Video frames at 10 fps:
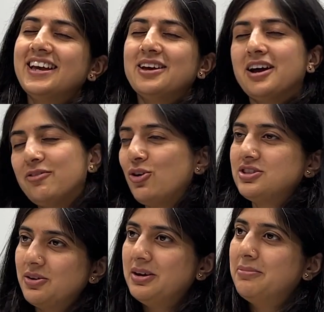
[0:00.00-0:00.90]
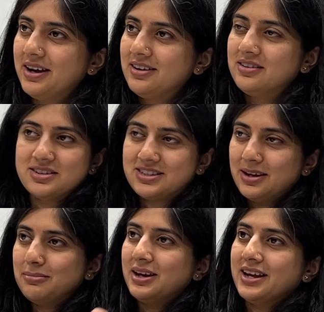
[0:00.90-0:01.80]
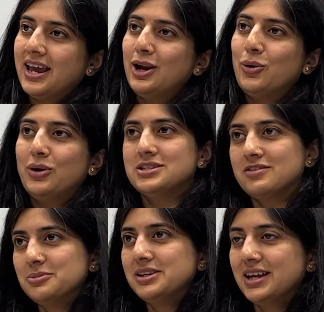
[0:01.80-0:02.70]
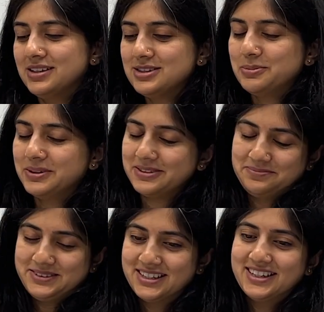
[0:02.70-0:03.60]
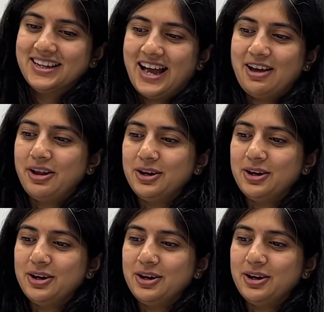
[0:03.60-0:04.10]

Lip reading: Of course, I went back into the same like hellhole as everybody else, but I felt